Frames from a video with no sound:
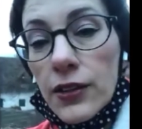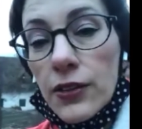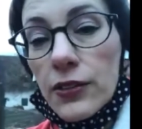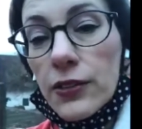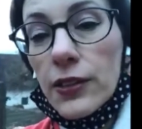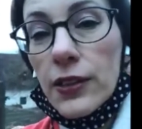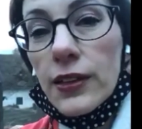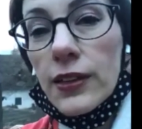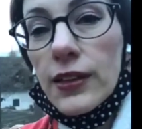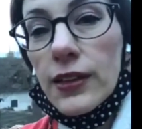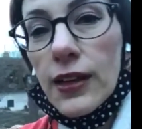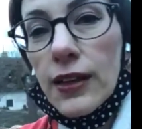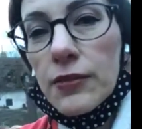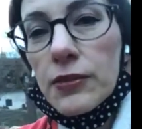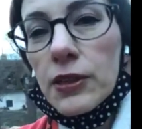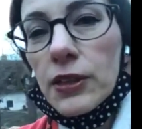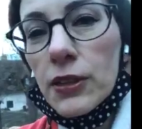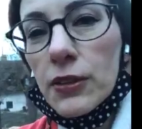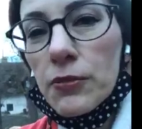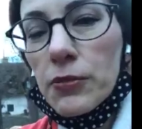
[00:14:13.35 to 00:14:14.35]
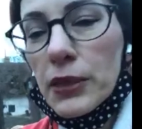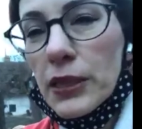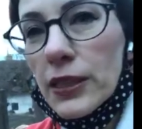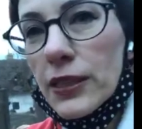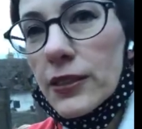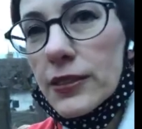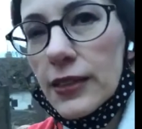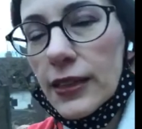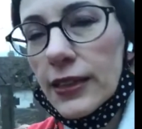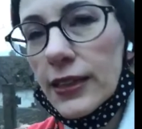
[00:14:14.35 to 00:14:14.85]
don't think I'm gonna
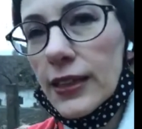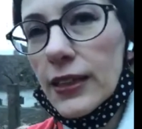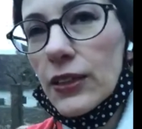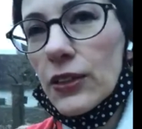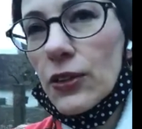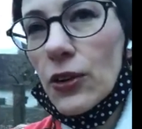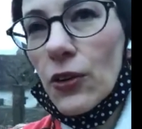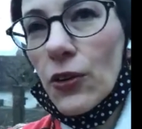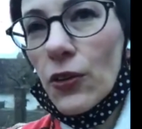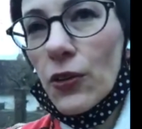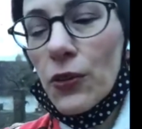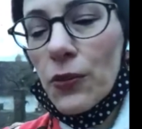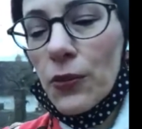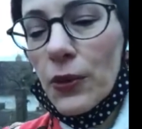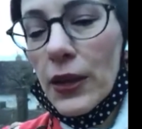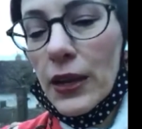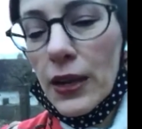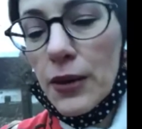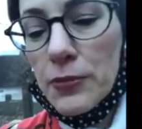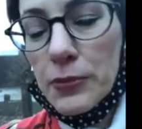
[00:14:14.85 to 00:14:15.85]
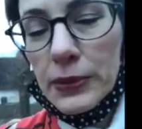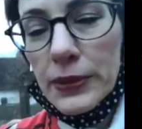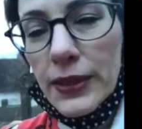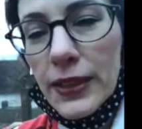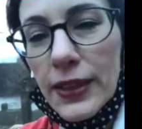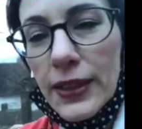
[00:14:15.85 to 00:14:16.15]
be taking you all the way up.